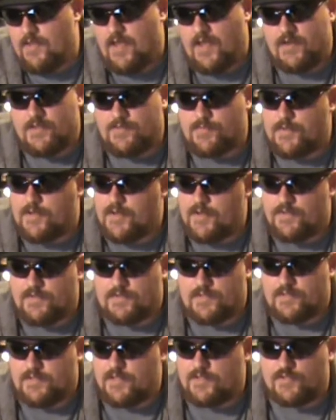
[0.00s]
that is
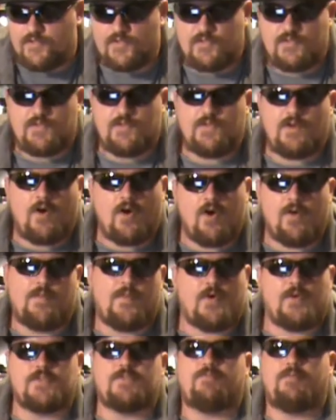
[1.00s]
because since
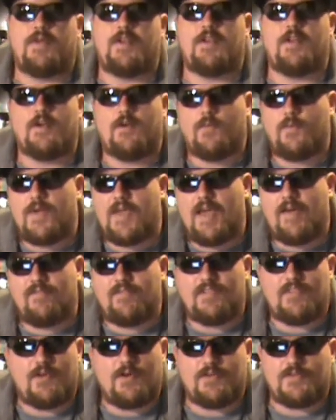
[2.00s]
Harbaugh's been here, we
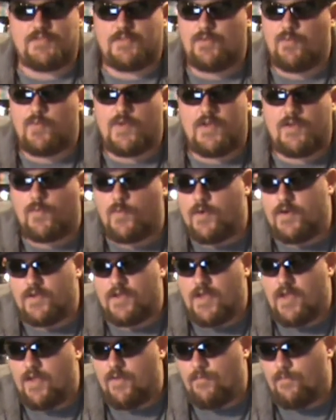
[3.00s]
haven't lost the week 1
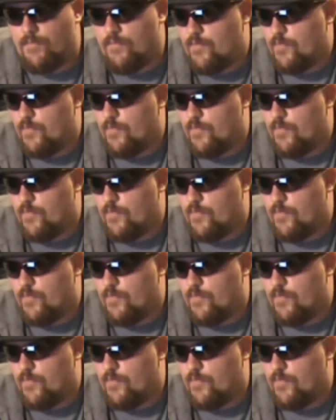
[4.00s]
game.